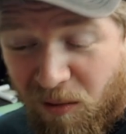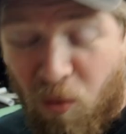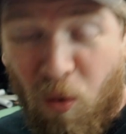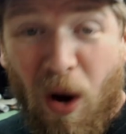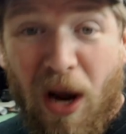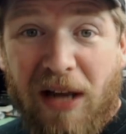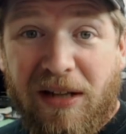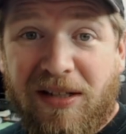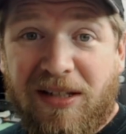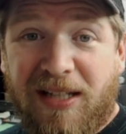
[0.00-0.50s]

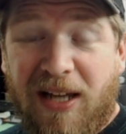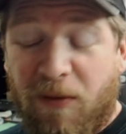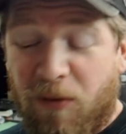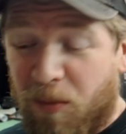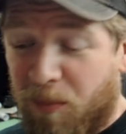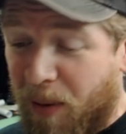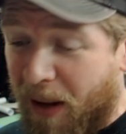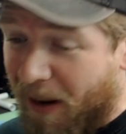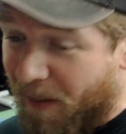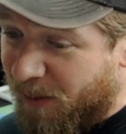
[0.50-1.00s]
Weighs
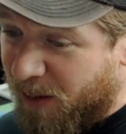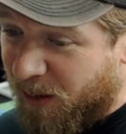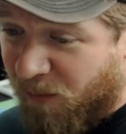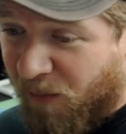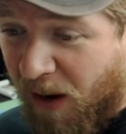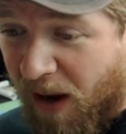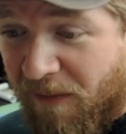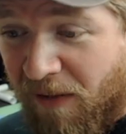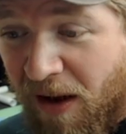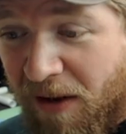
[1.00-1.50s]
seven pounds,
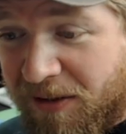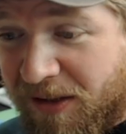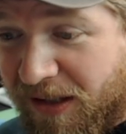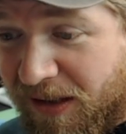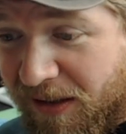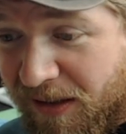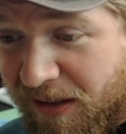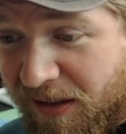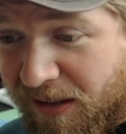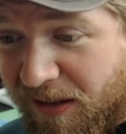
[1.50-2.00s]
five
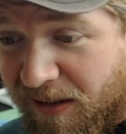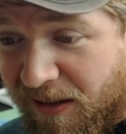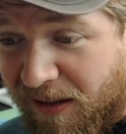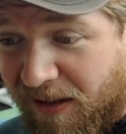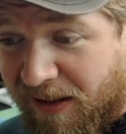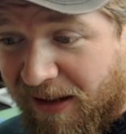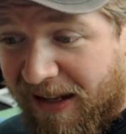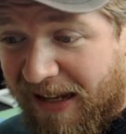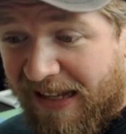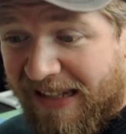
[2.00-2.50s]
ounces.
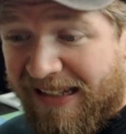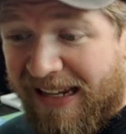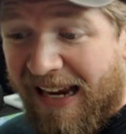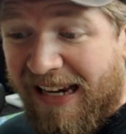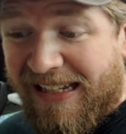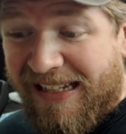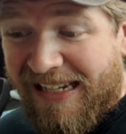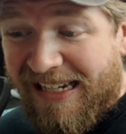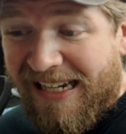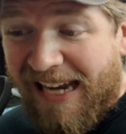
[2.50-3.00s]

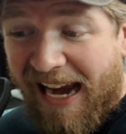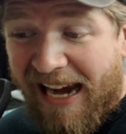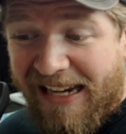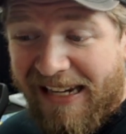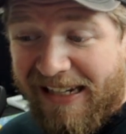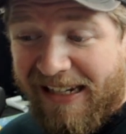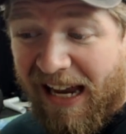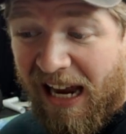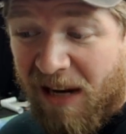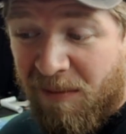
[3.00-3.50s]
nineteen
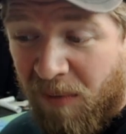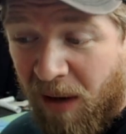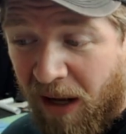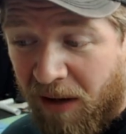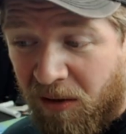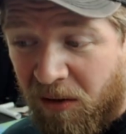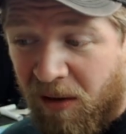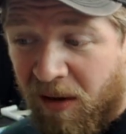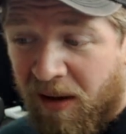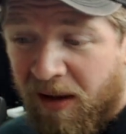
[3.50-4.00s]
eighty-nine
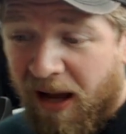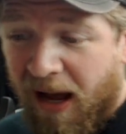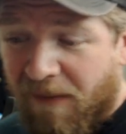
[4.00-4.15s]
model.